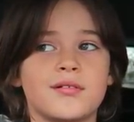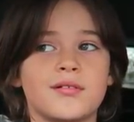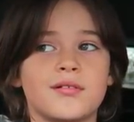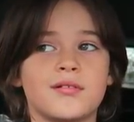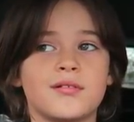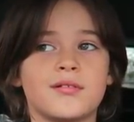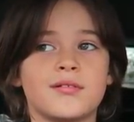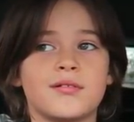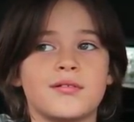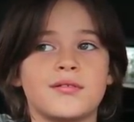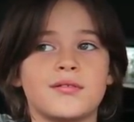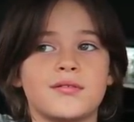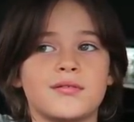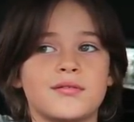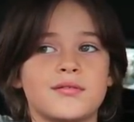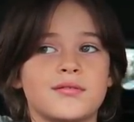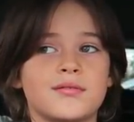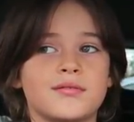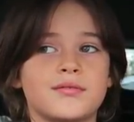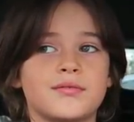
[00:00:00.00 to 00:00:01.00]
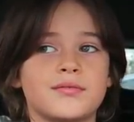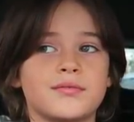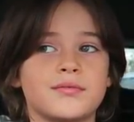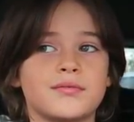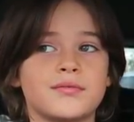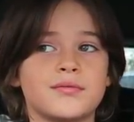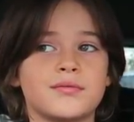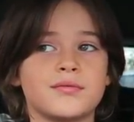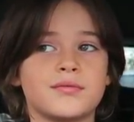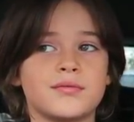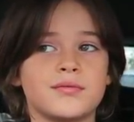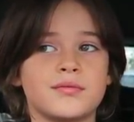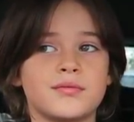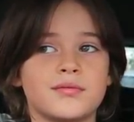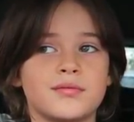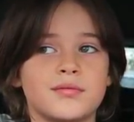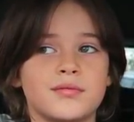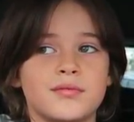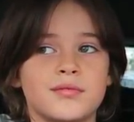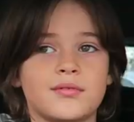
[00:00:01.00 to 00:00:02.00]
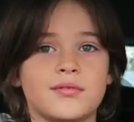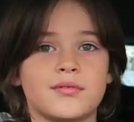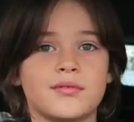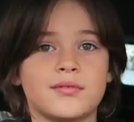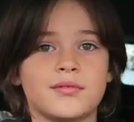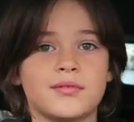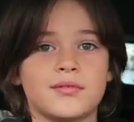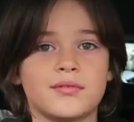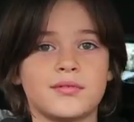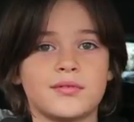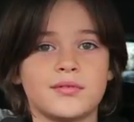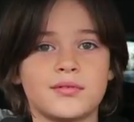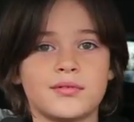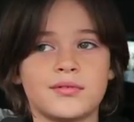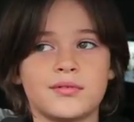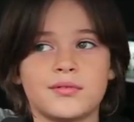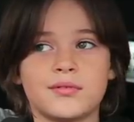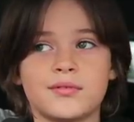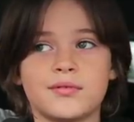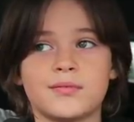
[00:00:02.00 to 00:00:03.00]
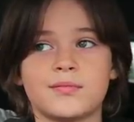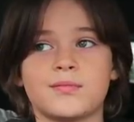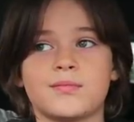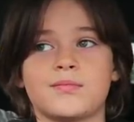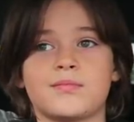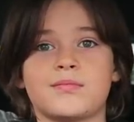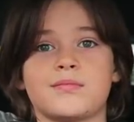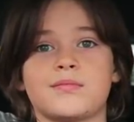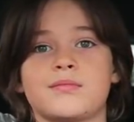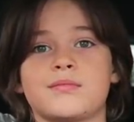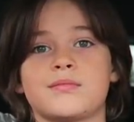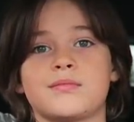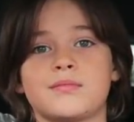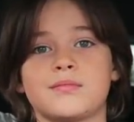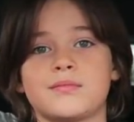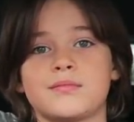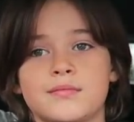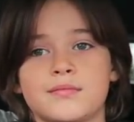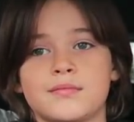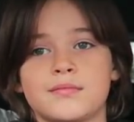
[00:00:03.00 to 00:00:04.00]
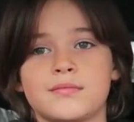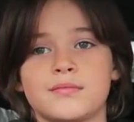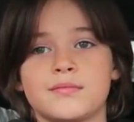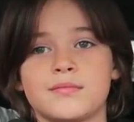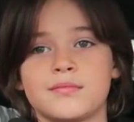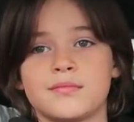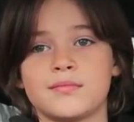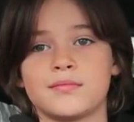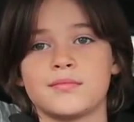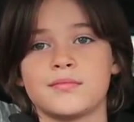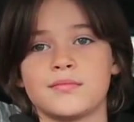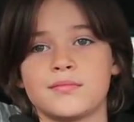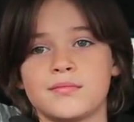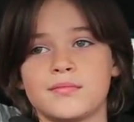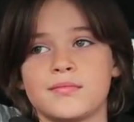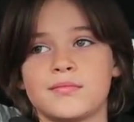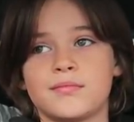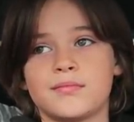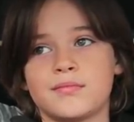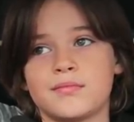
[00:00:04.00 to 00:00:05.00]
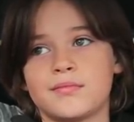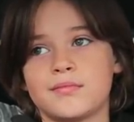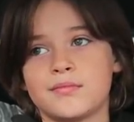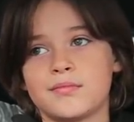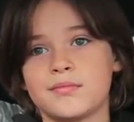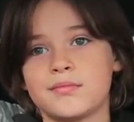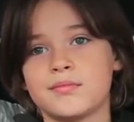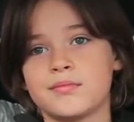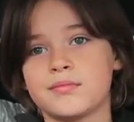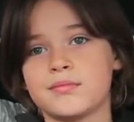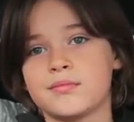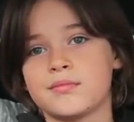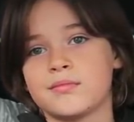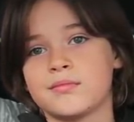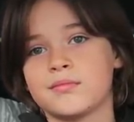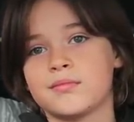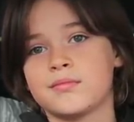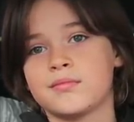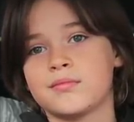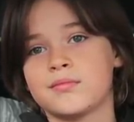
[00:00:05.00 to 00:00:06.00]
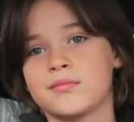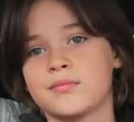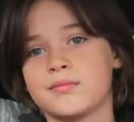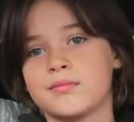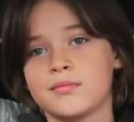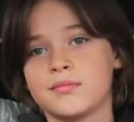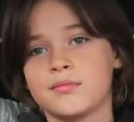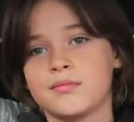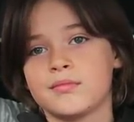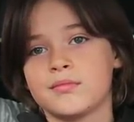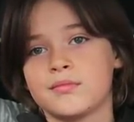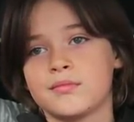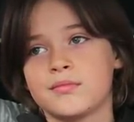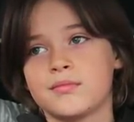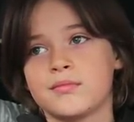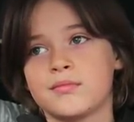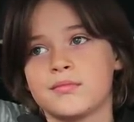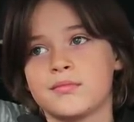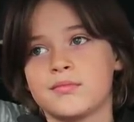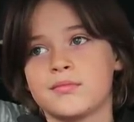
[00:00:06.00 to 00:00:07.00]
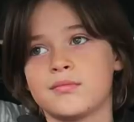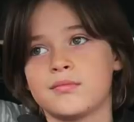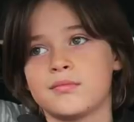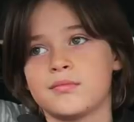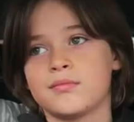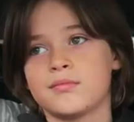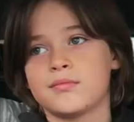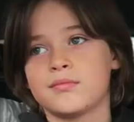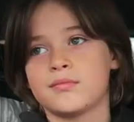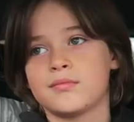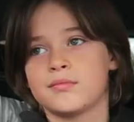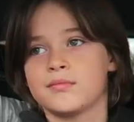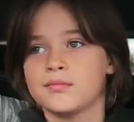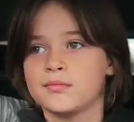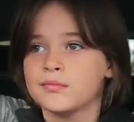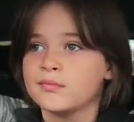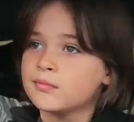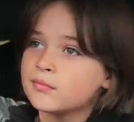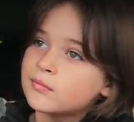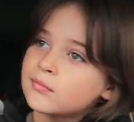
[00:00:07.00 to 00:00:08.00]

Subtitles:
(not speaking)